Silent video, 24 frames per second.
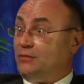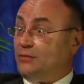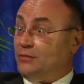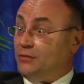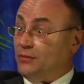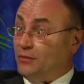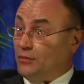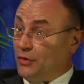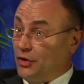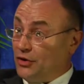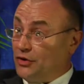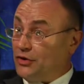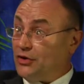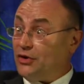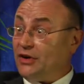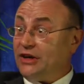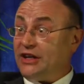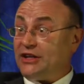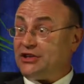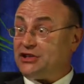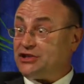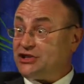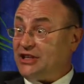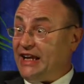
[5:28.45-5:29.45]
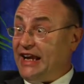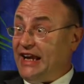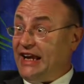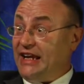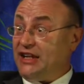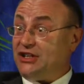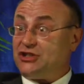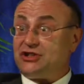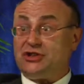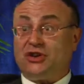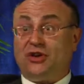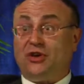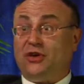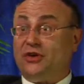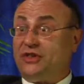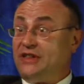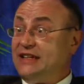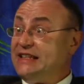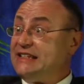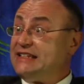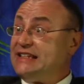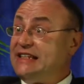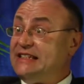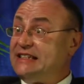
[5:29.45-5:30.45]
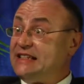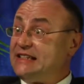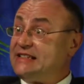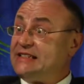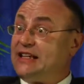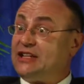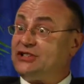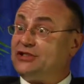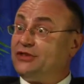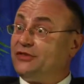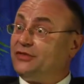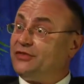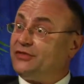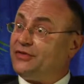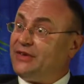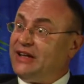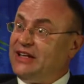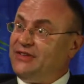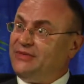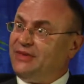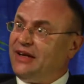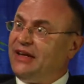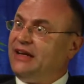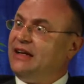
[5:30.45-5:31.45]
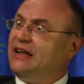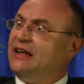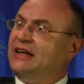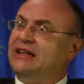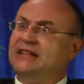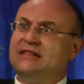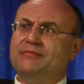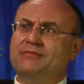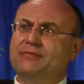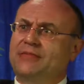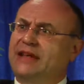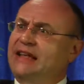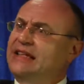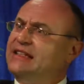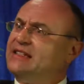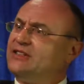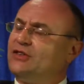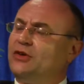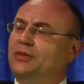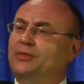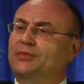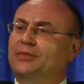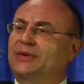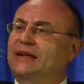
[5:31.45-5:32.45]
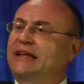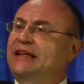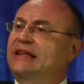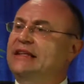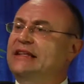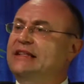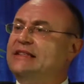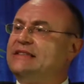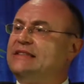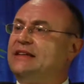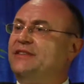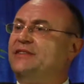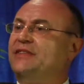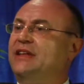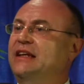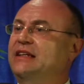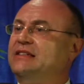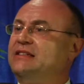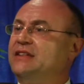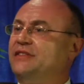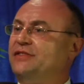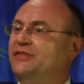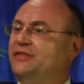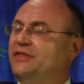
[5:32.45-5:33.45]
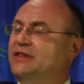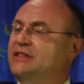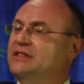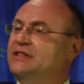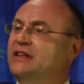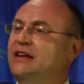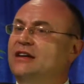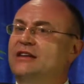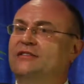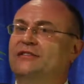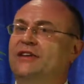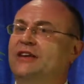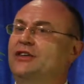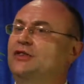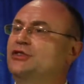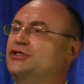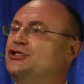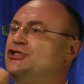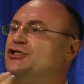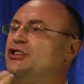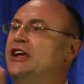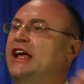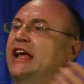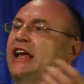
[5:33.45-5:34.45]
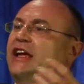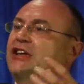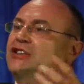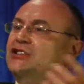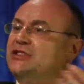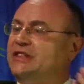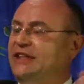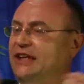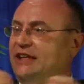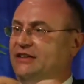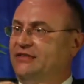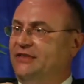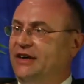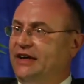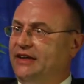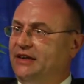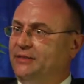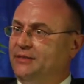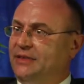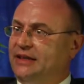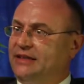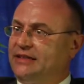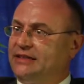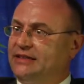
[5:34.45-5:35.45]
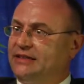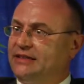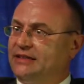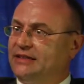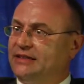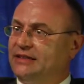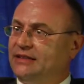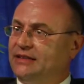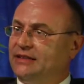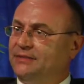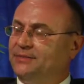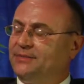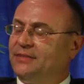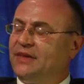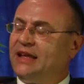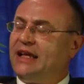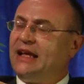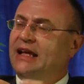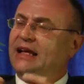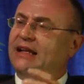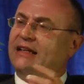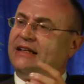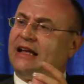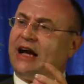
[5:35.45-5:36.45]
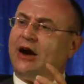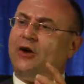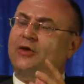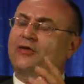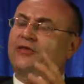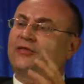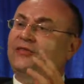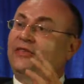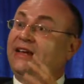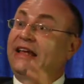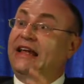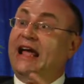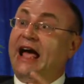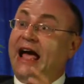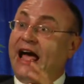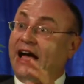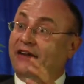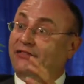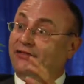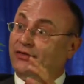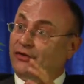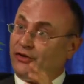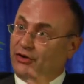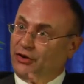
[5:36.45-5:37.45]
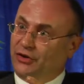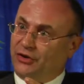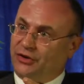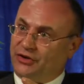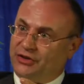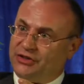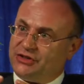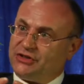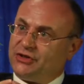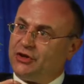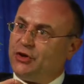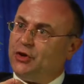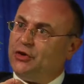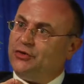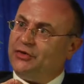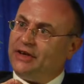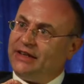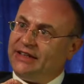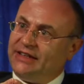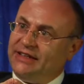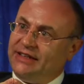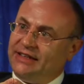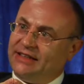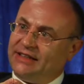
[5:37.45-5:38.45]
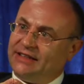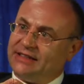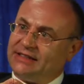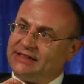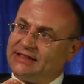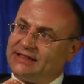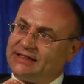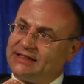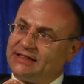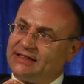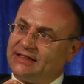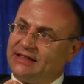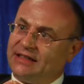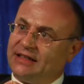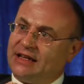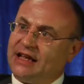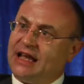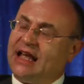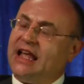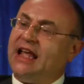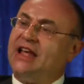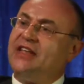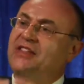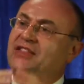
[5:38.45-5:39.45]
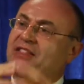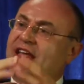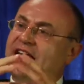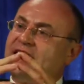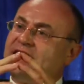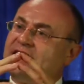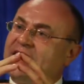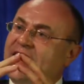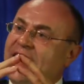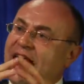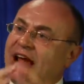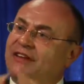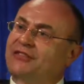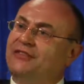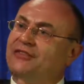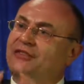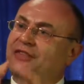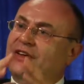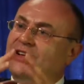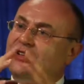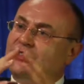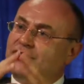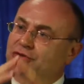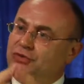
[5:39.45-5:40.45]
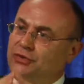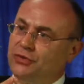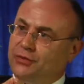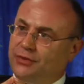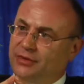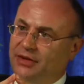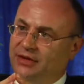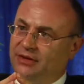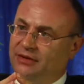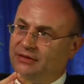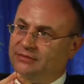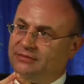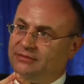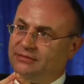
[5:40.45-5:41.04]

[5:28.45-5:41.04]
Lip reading: molecular change or this intersection of freeway means completely something different when you change the environment. Now, we have learned over years that every tumor